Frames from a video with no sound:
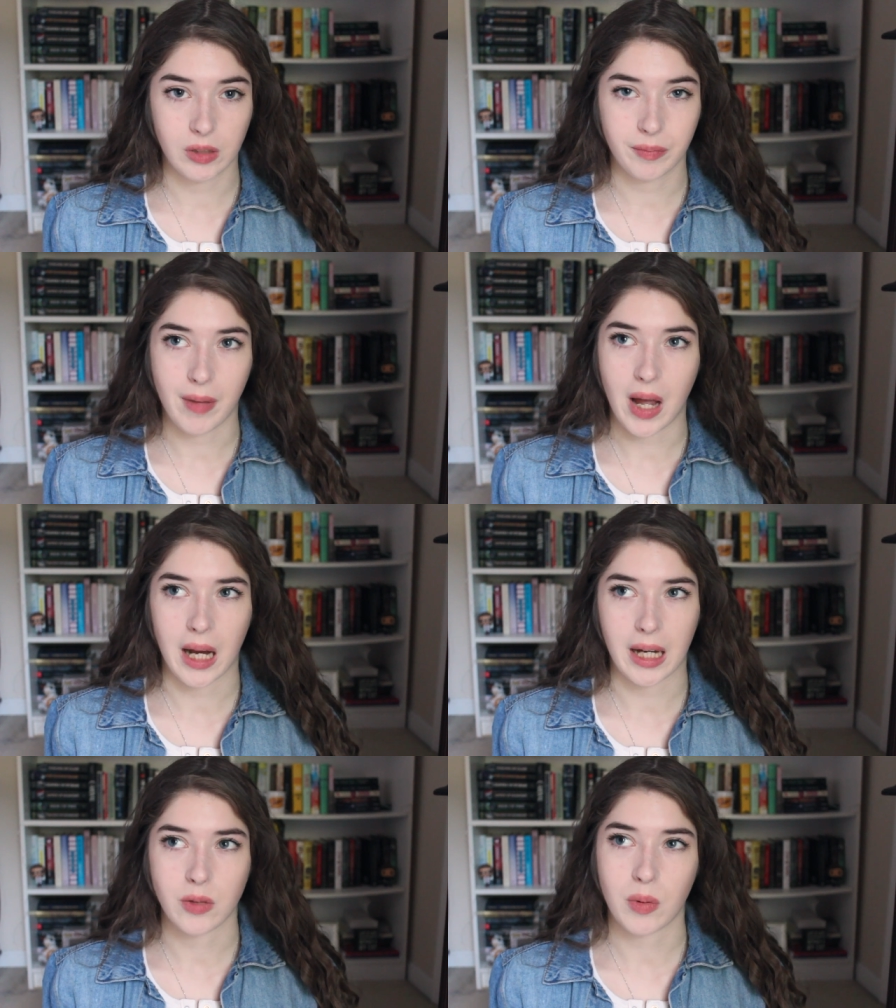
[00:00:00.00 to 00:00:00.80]

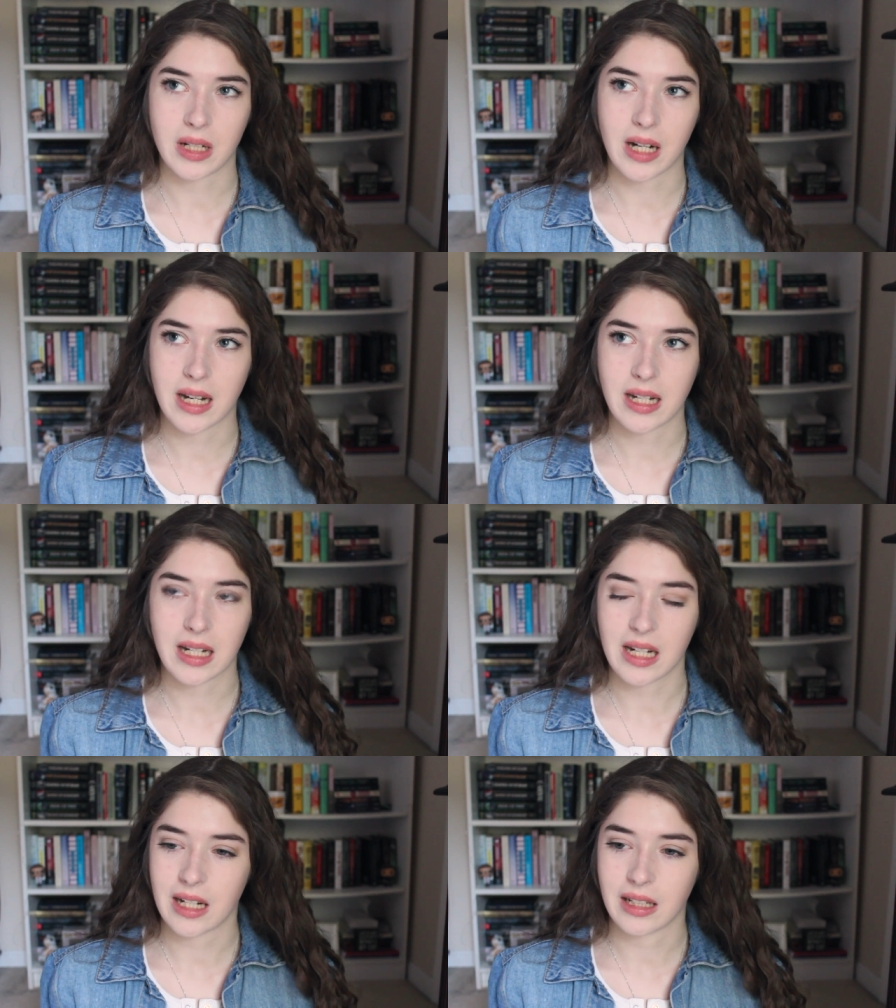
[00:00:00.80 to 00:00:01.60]
my
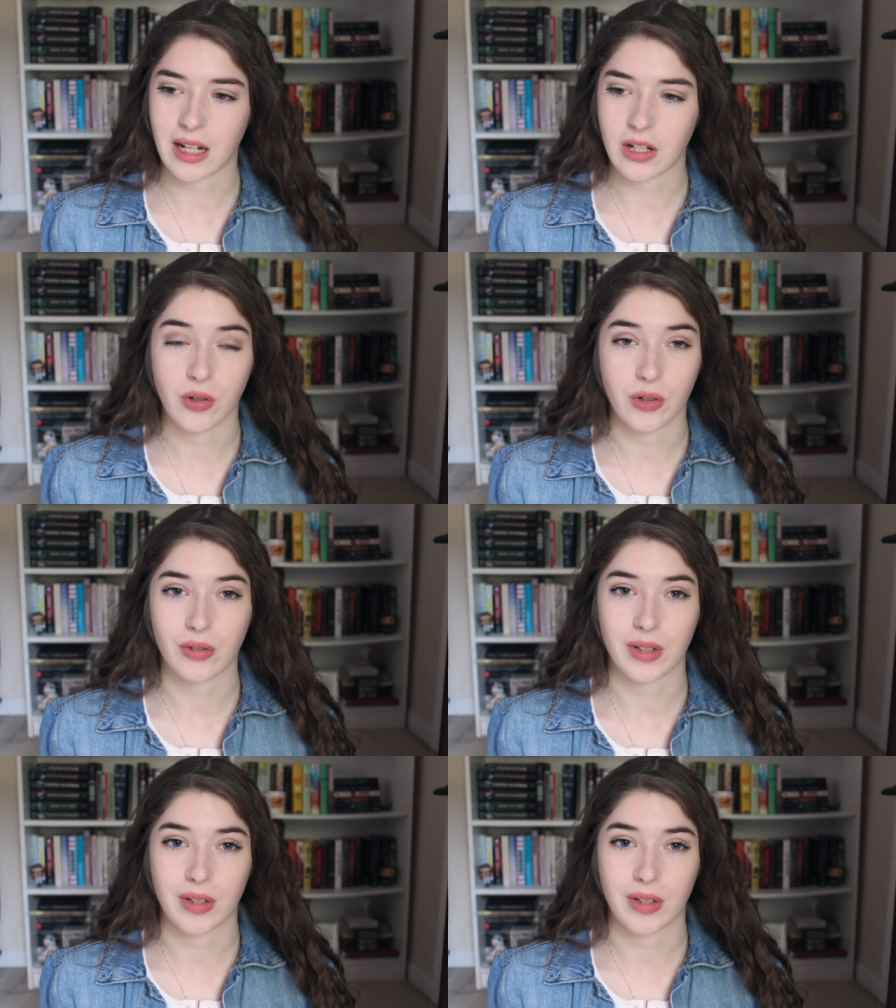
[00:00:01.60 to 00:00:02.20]
2019 like New Year's